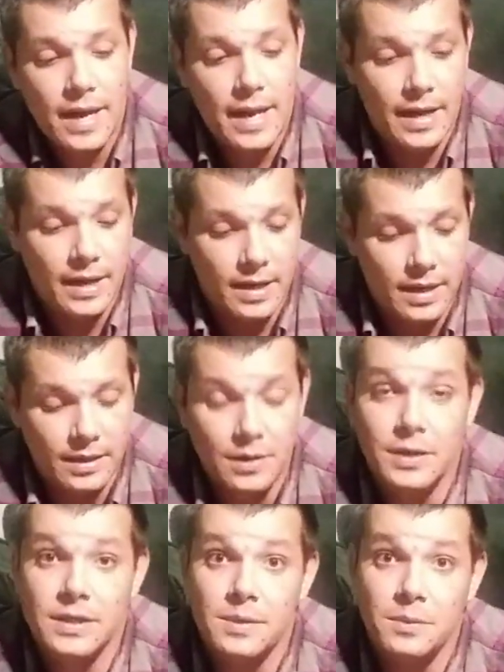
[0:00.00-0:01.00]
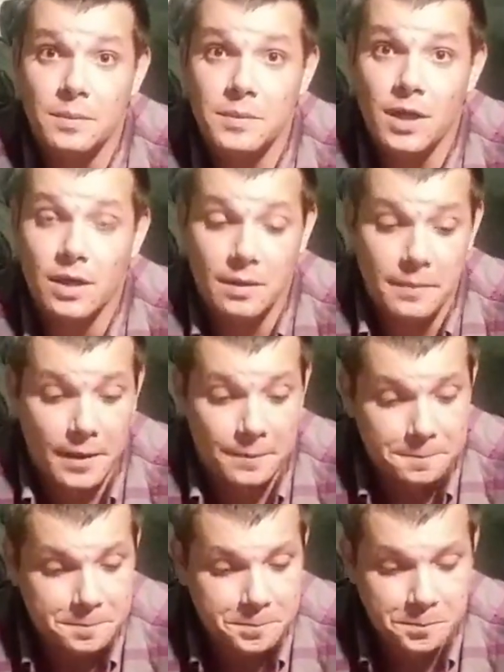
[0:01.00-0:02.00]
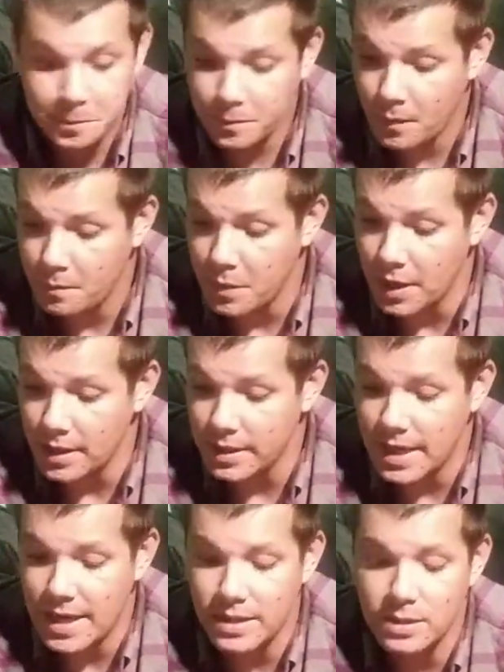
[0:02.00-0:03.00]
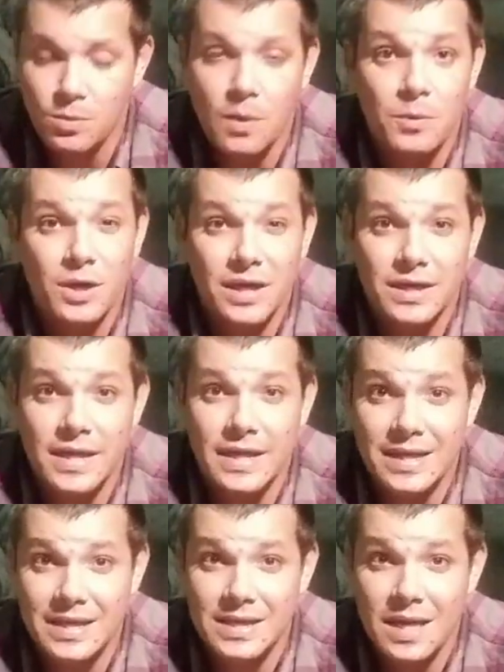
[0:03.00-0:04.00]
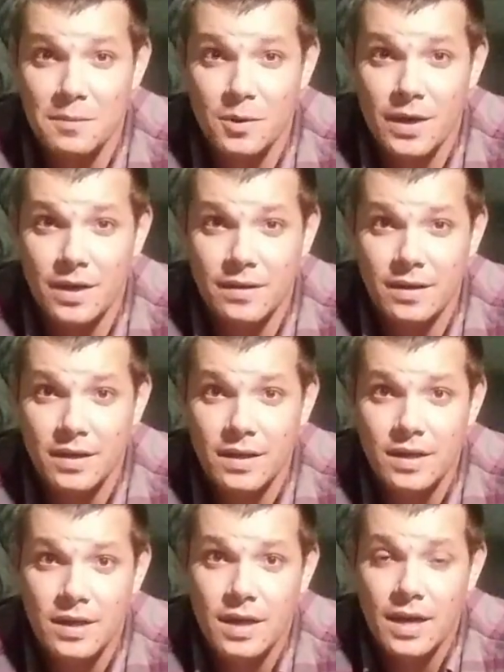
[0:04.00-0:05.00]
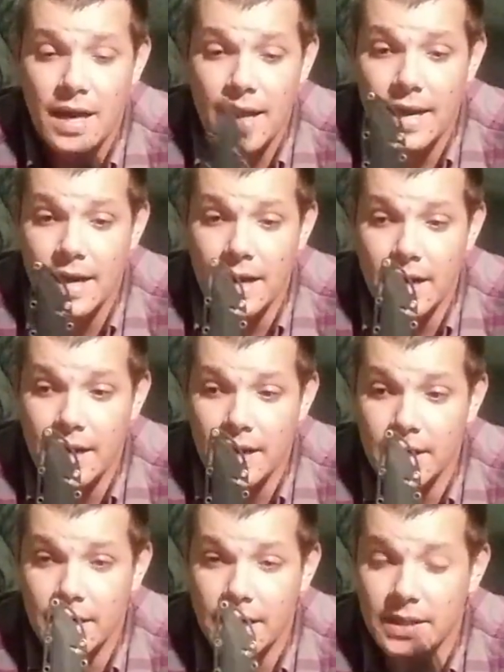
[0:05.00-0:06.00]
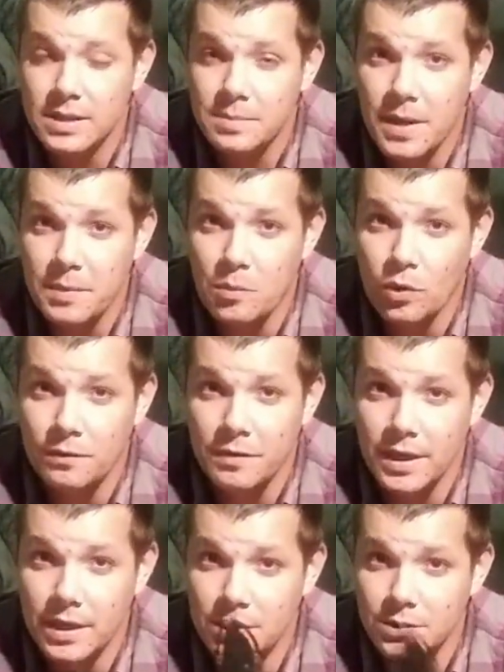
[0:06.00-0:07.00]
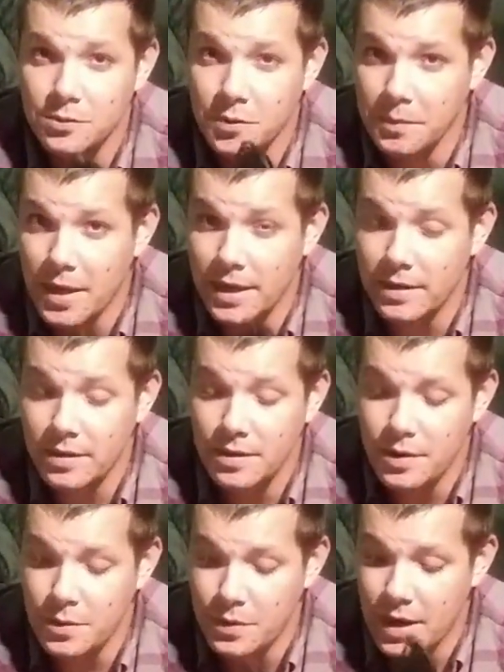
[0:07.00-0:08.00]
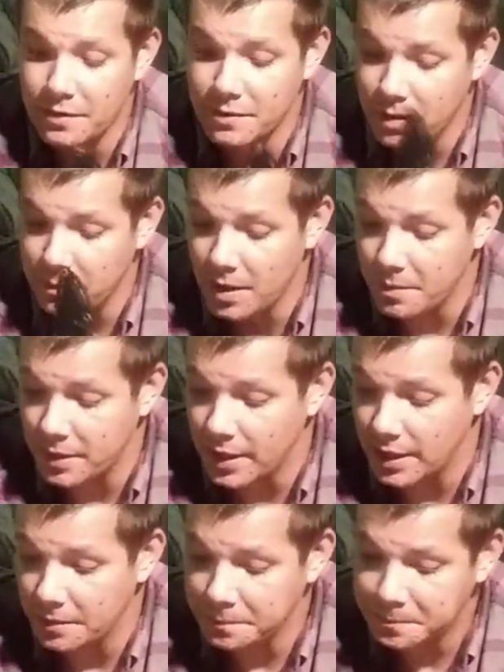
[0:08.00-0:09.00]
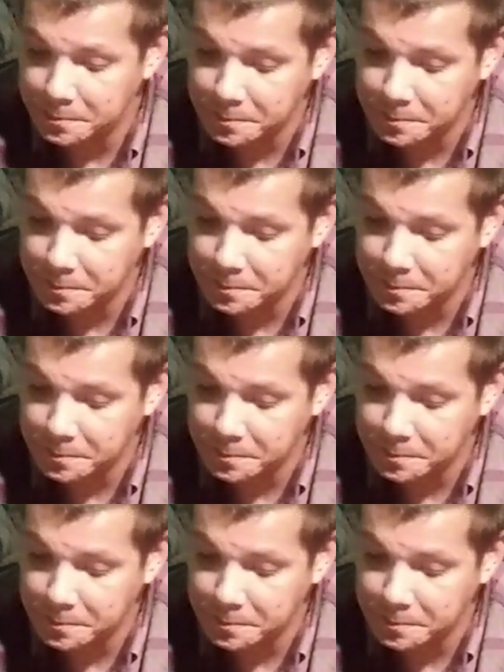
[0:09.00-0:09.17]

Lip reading: and you can see what I'm talking about. But that is what we're going to take this time around, and expect more videos from that new knife that I'm coming in.